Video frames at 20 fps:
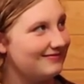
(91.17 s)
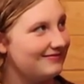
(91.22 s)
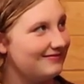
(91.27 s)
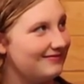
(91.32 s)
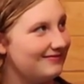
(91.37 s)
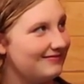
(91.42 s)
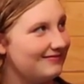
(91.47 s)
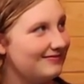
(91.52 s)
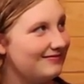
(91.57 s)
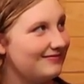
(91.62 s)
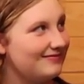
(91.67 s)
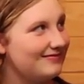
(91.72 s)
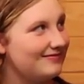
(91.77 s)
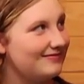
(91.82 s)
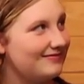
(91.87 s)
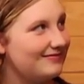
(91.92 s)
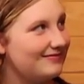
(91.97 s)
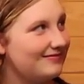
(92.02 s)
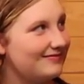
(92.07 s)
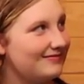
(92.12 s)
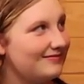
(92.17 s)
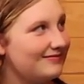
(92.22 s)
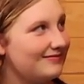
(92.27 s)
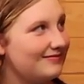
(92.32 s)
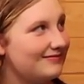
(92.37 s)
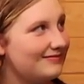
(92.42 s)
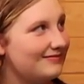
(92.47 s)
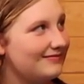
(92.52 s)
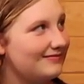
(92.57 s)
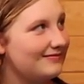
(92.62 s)

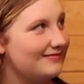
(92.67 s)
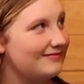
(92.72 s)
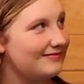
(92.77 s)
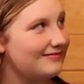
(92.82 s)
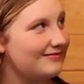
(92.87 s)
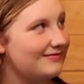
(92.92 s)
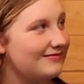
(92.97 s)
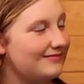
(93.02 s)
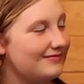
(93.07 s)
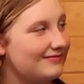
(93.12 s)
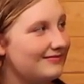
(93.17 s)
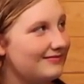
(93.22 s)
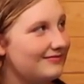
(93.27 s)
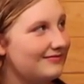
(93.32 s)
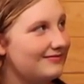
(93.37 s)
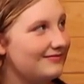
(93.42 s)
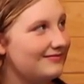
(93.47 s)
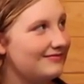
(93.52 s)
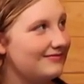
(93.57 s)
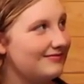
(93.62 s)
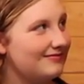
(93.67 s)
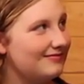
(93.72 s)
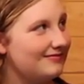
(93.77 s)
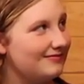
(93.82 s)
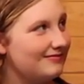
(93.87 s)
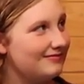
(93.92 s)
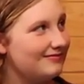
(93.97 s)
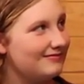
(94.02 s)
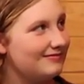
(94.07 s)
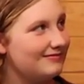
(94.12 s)

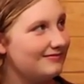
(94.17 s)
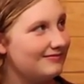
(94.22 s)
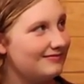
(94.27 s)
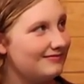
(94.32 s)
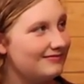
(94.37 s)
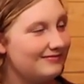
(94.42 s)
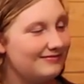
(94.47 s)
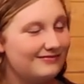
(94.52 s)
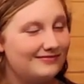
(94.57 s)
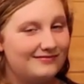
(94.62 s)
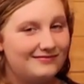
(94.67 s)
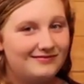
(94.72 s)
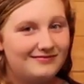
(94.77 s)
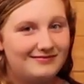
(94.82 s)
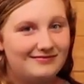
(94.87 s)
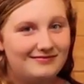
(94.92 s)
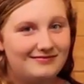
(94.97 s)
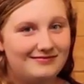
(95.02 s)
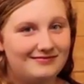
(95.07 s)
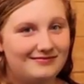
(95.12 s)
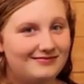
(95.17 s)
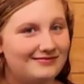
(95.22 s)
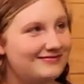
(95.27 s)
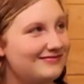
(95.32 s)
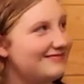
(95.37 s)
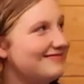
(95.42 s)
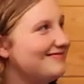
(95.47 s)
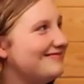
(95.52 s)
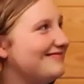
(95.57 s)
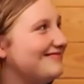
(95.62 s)

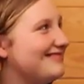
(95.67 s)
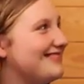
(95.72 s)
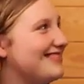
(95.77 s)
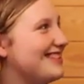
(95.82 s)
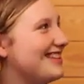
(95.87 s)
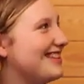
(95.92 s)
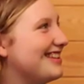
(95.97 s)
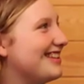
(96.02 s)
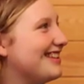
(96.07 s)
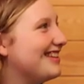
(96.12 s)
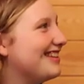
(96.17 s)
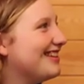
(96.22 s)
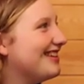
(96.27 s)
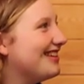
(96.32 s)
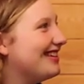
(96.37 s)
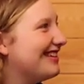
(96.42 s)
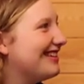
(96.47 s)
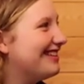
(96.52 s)
(silent)